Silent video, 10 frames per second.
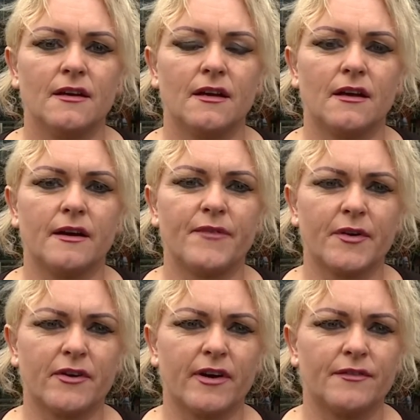and I'm
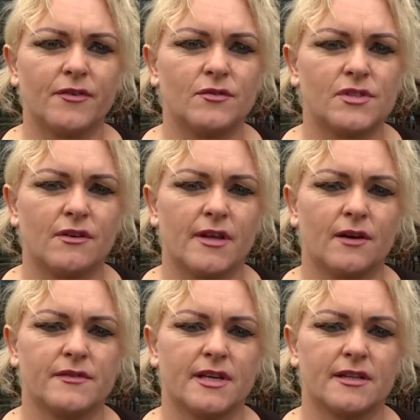very grateful to the
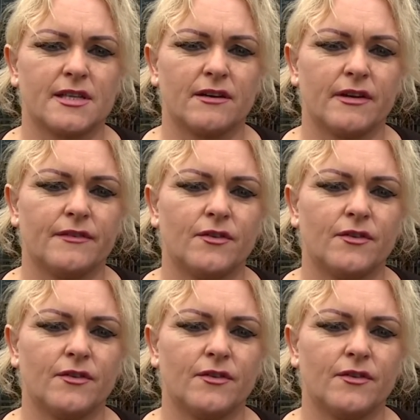Health Secretary